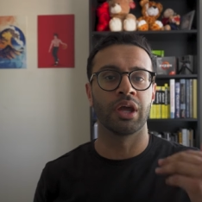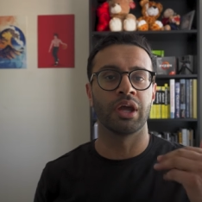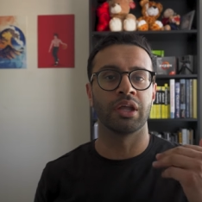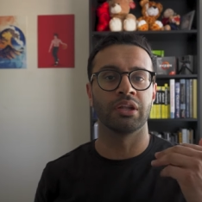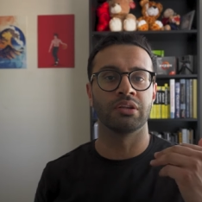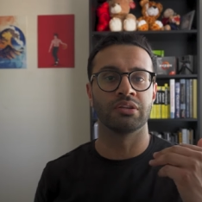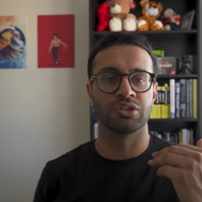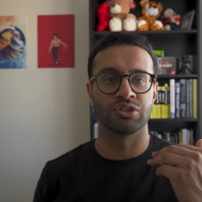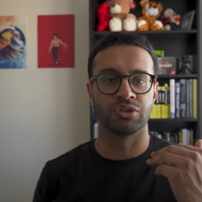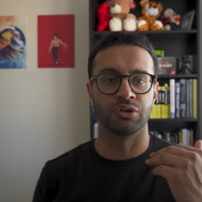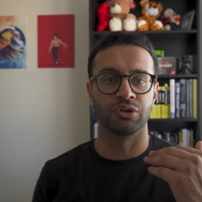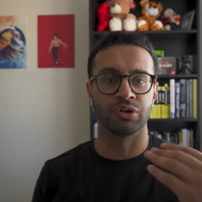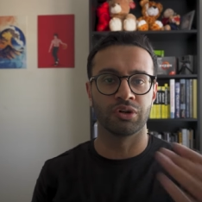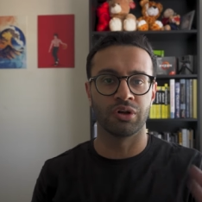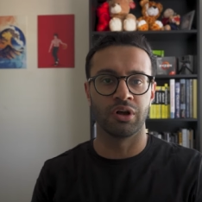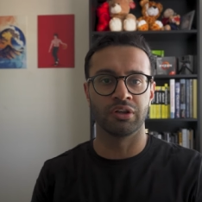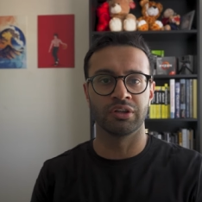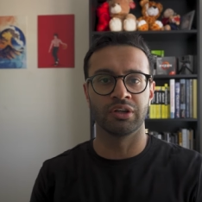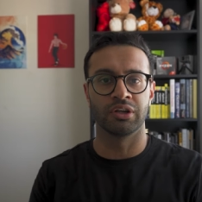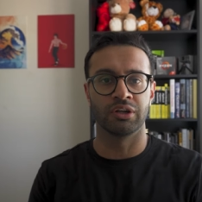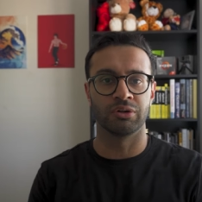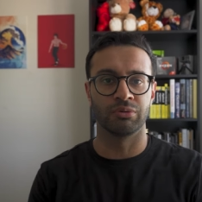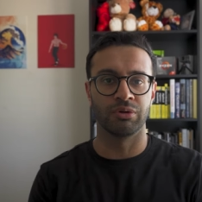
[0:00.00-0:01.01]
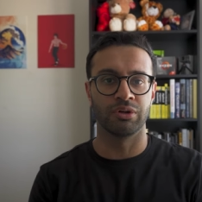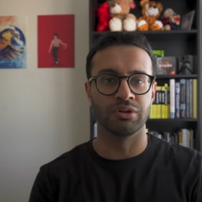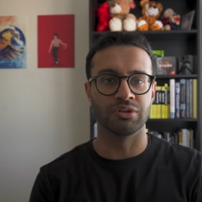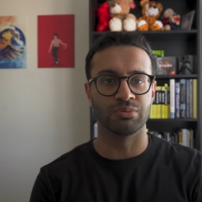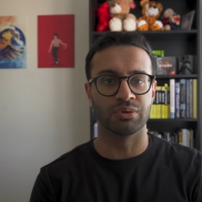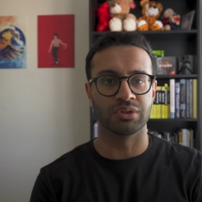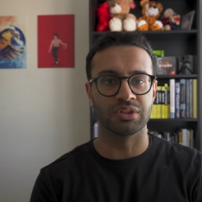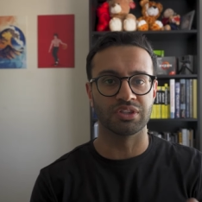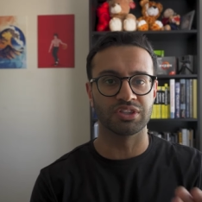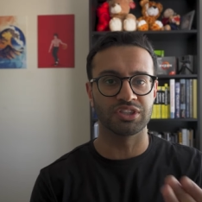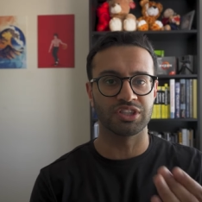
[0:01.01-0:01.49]
at certain content
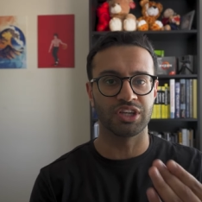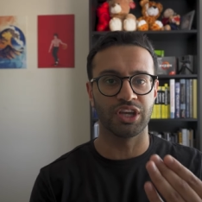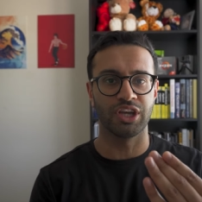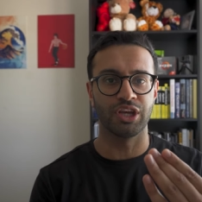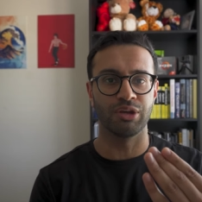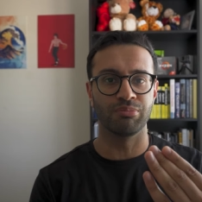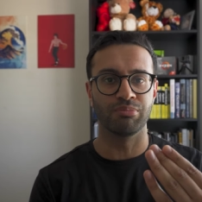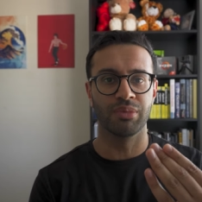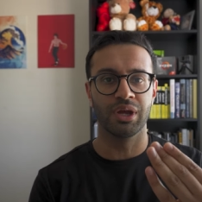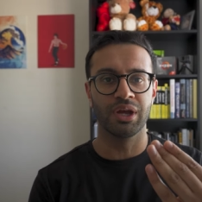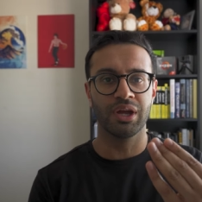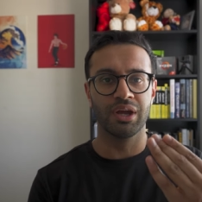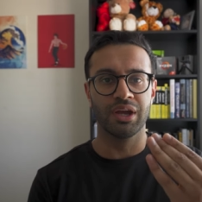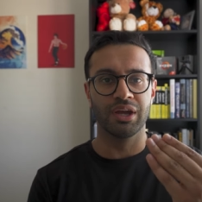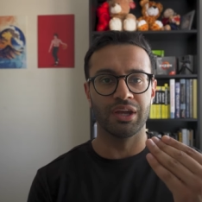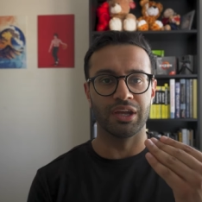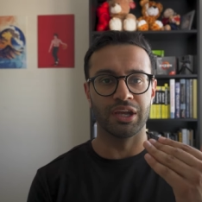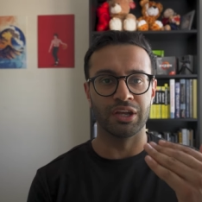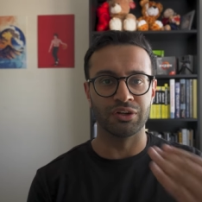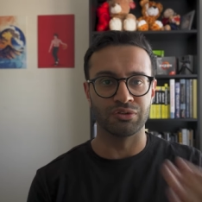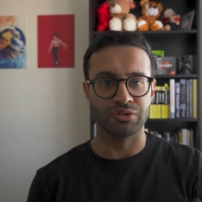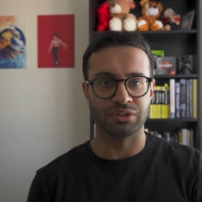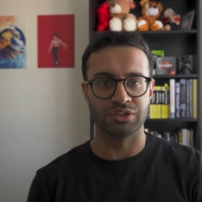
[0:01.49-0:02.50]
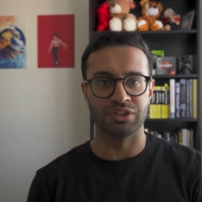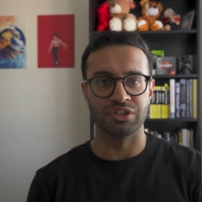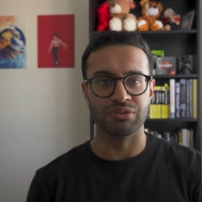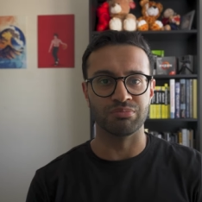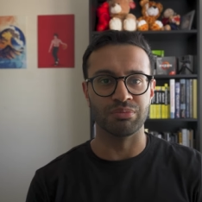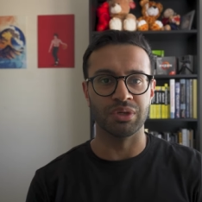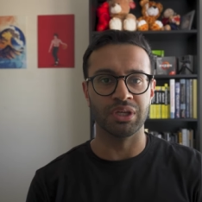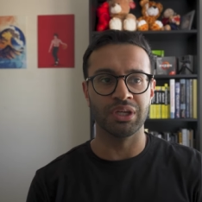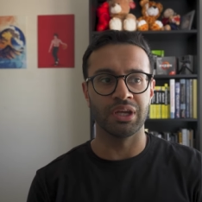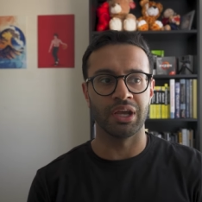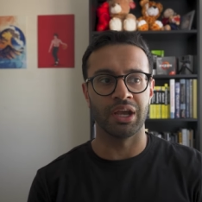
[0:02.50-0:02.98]
creators with the same interests as
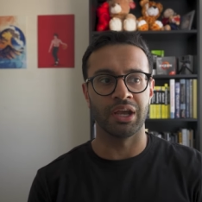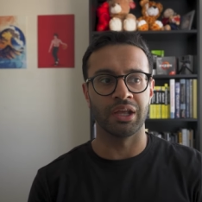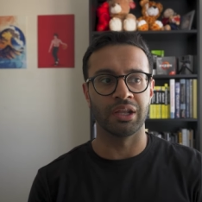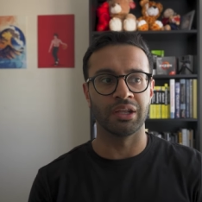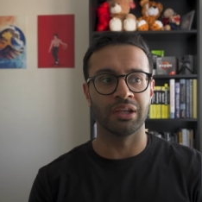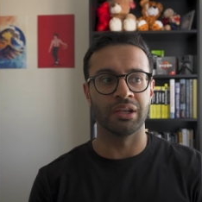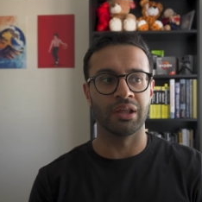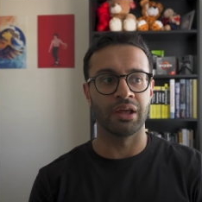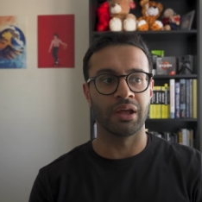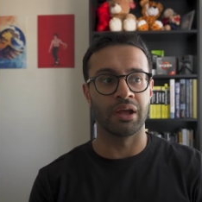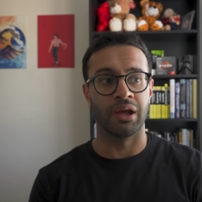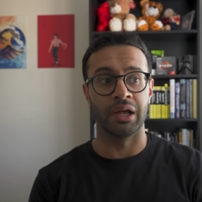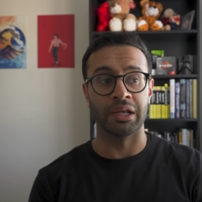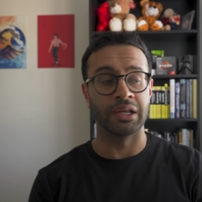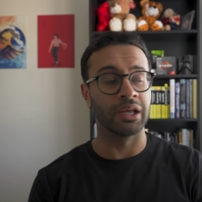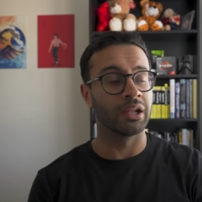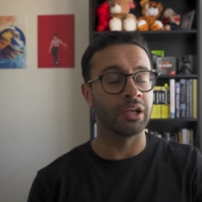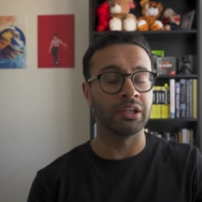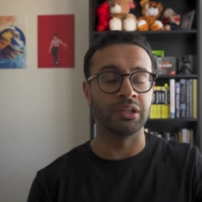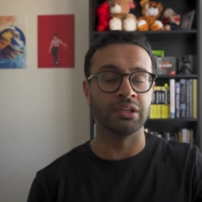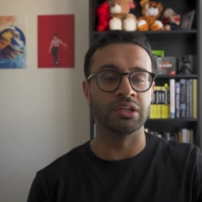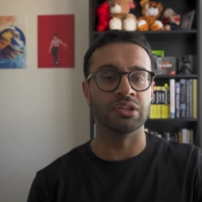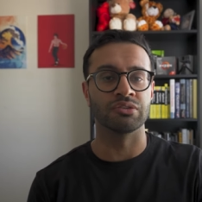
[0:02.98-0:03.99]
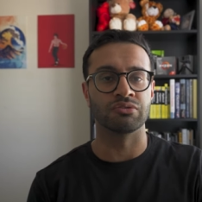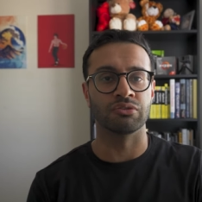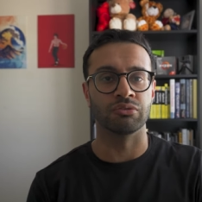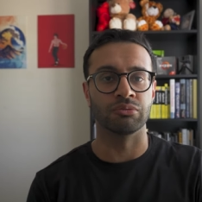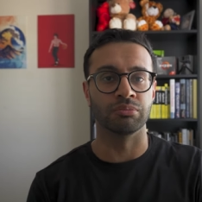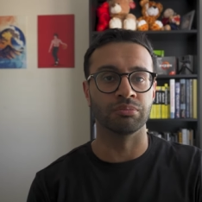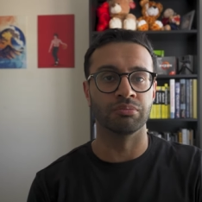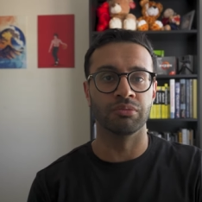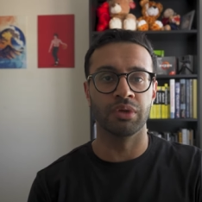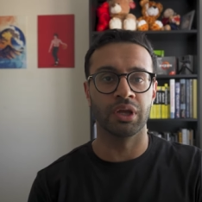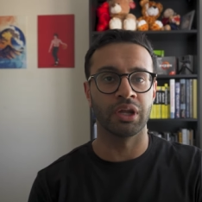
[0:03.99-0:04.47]
me and I get ideas
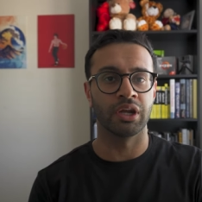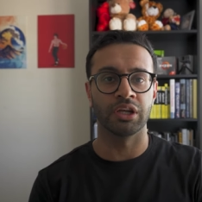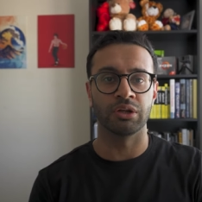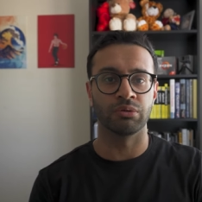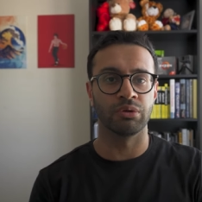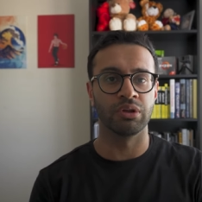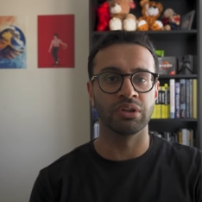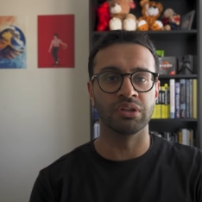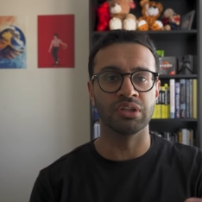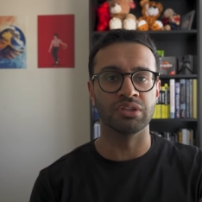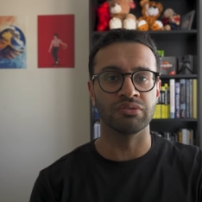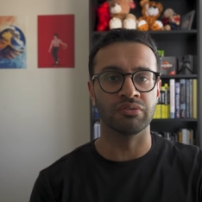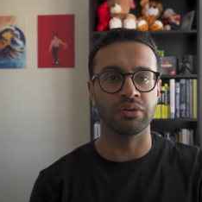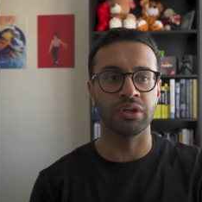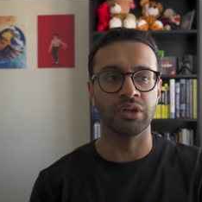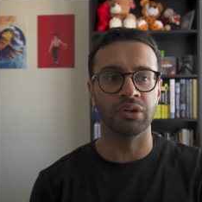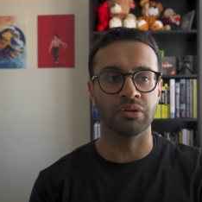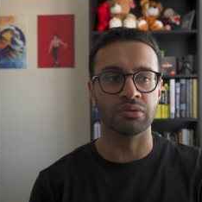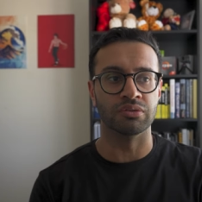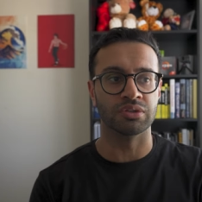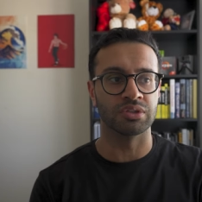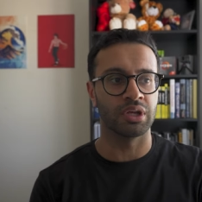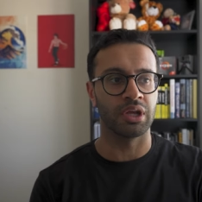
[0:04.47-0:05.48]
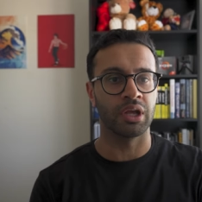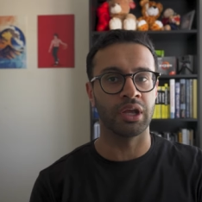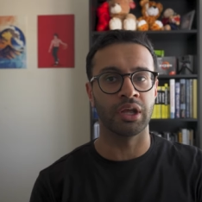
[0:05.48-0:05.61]
from and I create these videos.